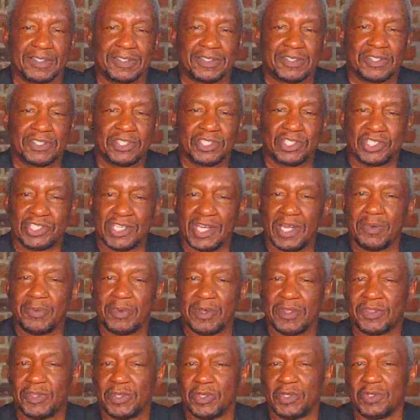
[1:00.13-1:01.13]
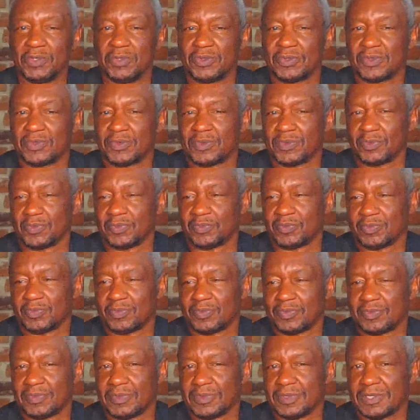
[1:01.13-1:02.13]
to share with you
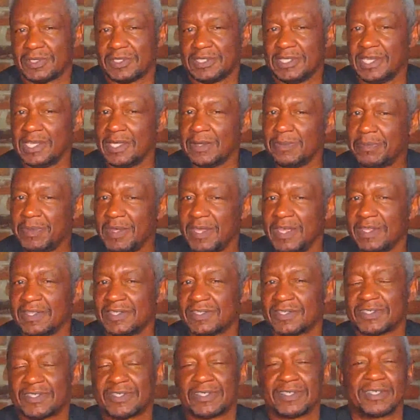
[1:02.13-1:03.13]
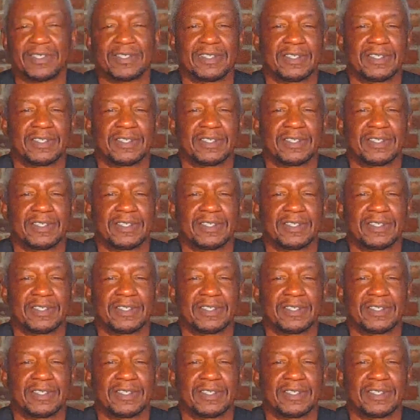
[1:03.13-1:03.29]
tidbits,